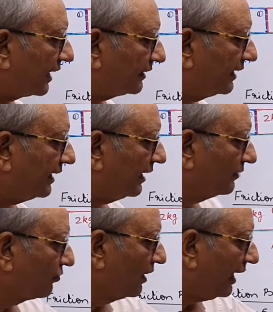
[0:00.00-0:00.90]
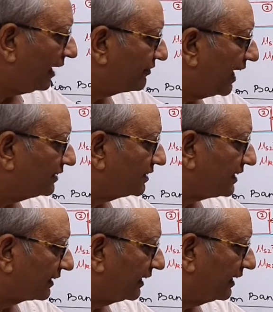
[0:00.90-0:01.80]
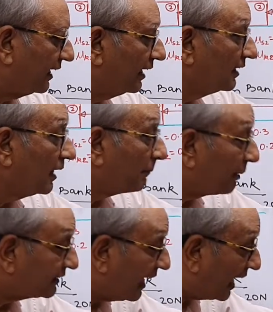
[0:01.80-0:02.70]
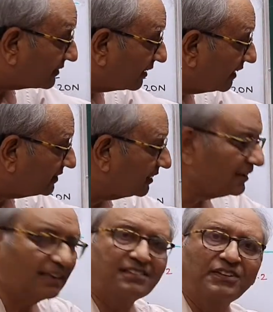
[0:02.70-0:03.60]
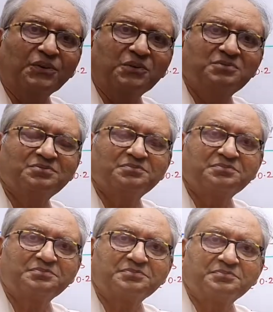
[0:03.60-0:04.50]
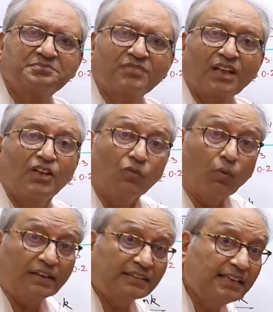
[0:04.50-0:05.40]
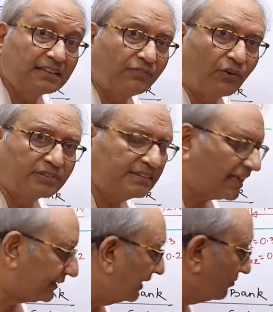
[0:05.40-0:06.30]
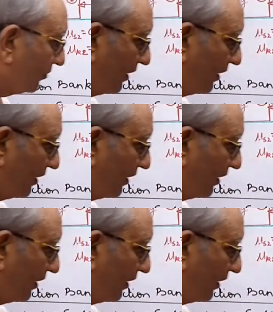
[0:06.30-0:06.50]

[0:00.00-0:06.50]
acting here. F dash is acting here. But the acceleration is 0. What are the other forces acting?